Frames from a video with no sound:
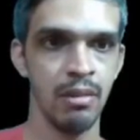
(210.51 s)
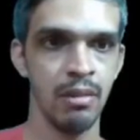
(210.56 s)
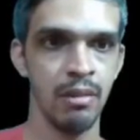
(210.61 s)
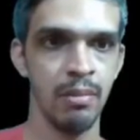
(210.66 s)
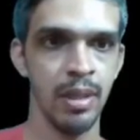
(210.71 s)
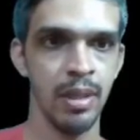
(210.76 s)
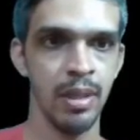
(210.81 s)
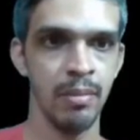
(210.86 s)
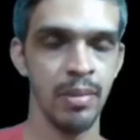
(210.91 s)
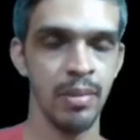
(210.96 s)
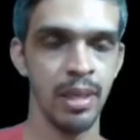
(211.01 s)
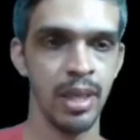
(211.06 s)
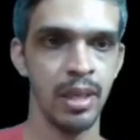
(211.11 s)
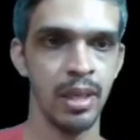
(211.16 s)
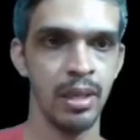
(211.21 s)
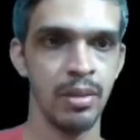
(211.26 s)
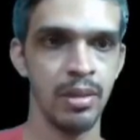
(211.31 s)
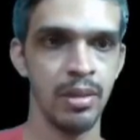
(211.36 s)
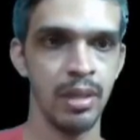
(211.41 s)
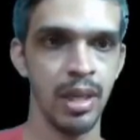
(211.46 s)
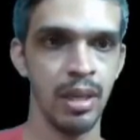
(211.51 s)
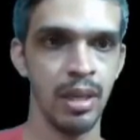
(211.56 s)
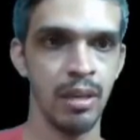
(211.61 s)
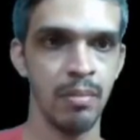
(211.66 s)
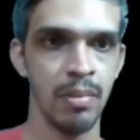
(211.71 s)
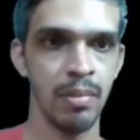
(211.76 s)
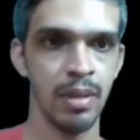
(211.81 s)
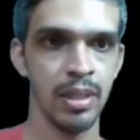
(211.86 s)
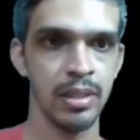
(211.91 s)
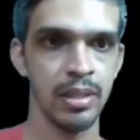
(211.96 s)
that will be m equal to
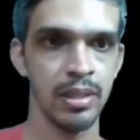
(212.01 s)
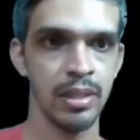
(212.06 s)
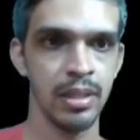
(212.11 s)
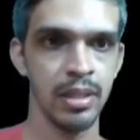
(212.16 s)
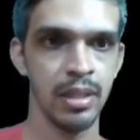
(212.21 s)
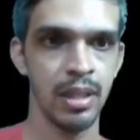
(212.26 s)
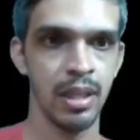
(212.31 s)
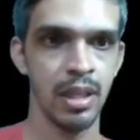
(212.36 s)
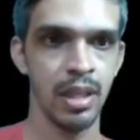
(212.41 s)
L plus